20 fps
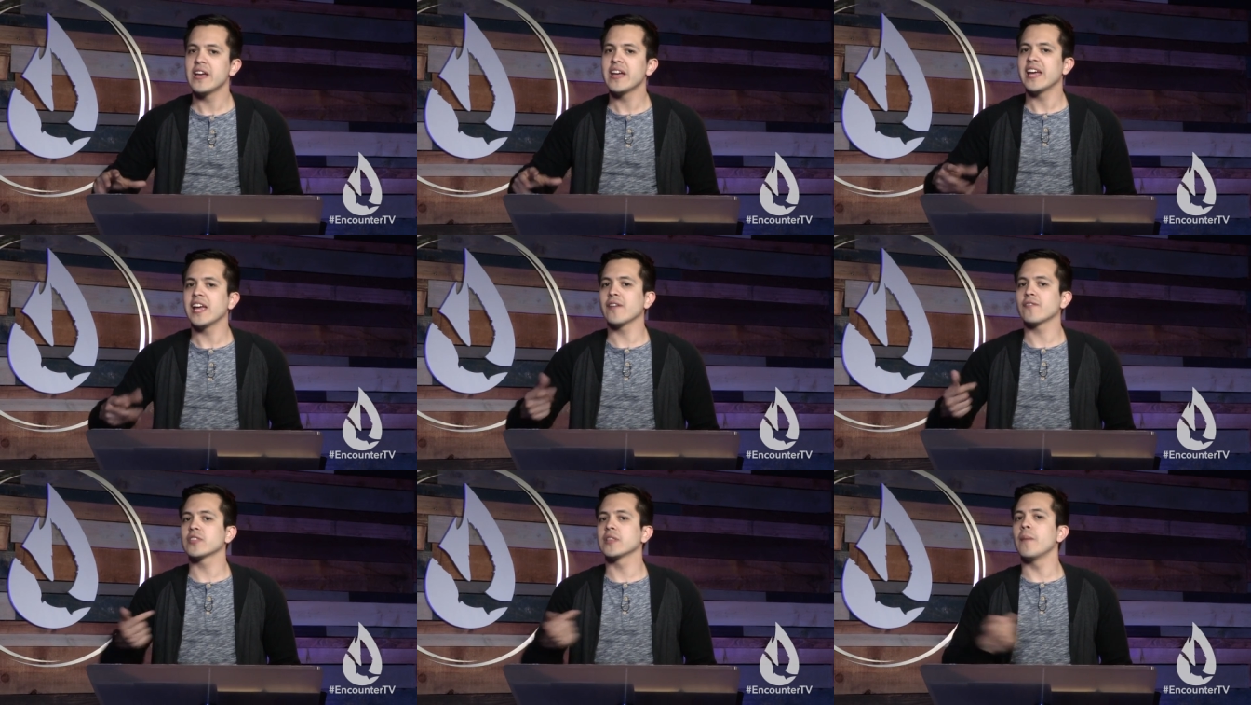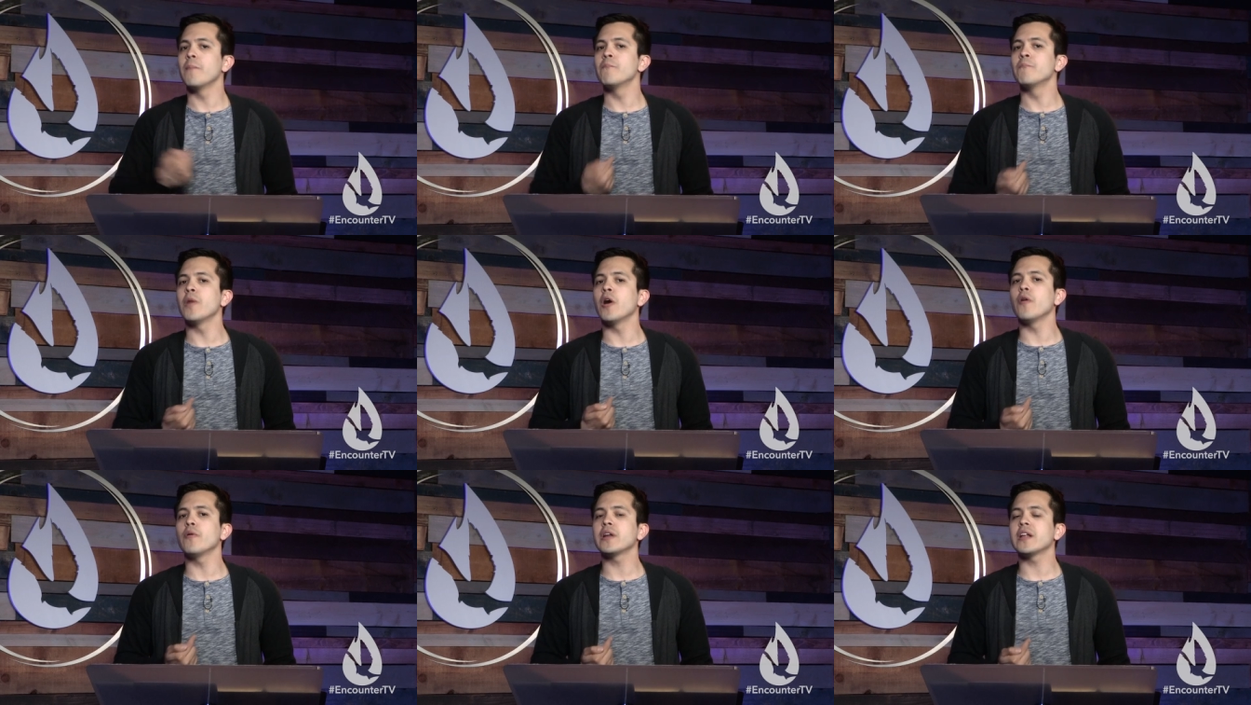if the
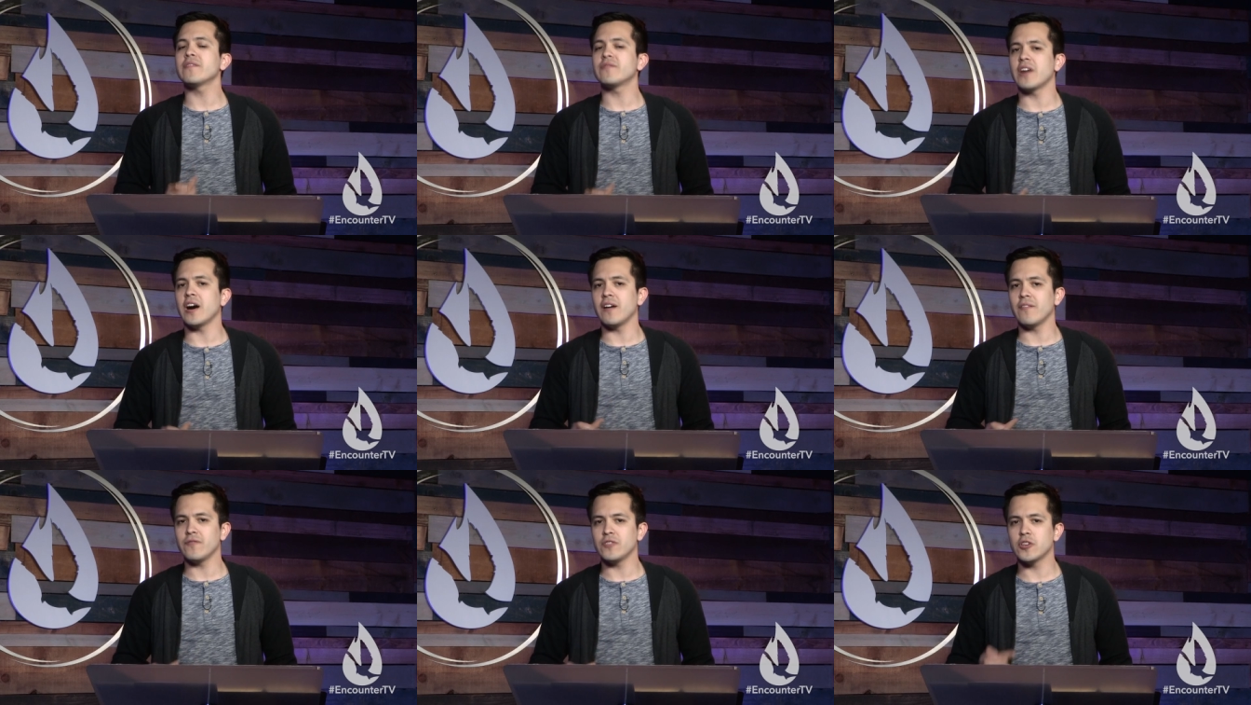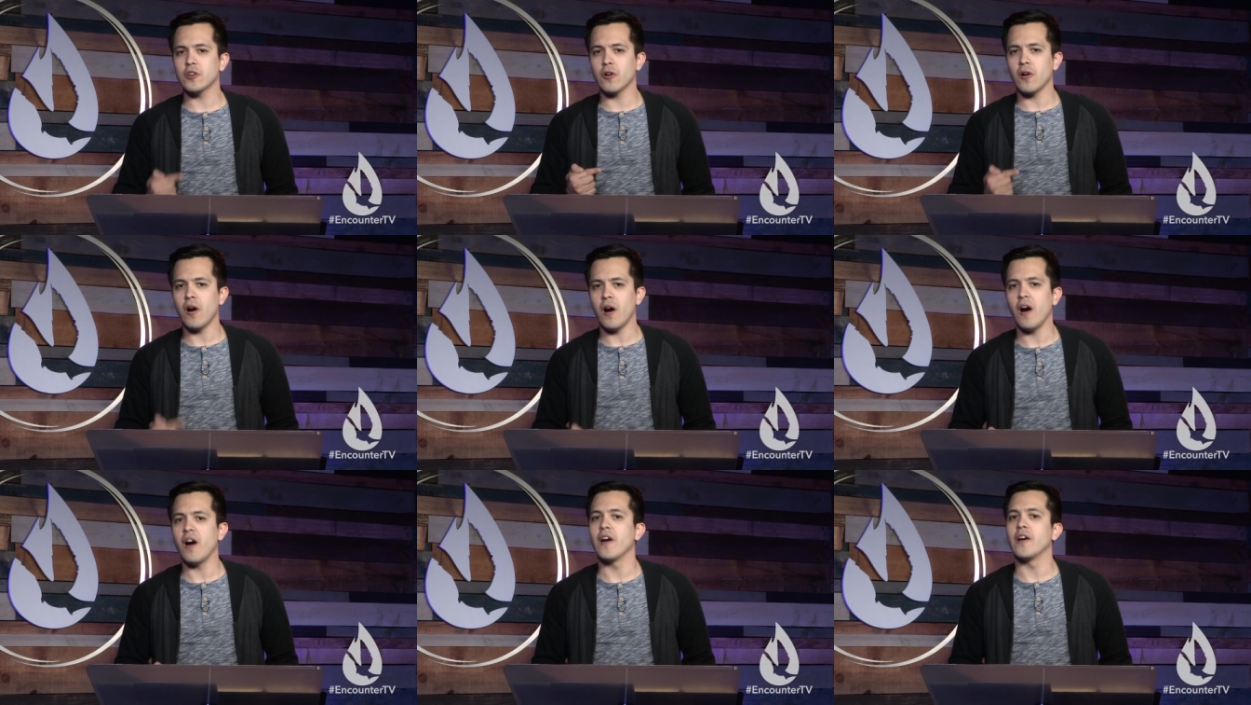motive of your
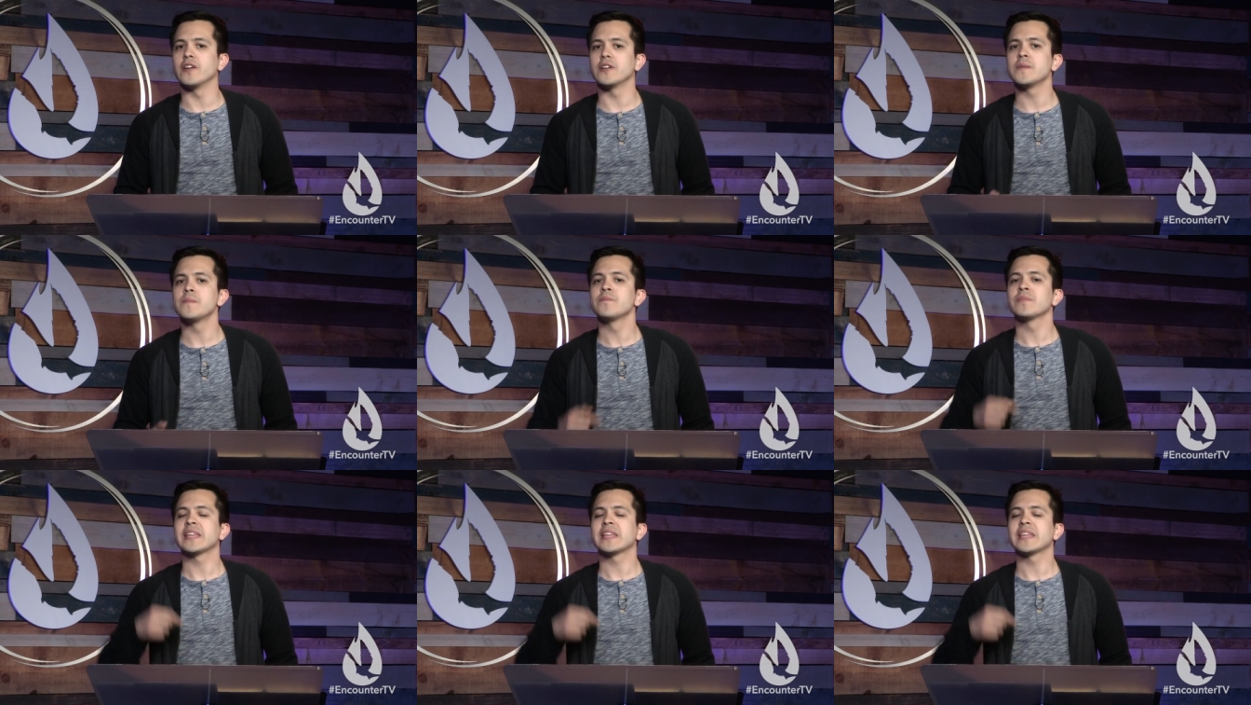heart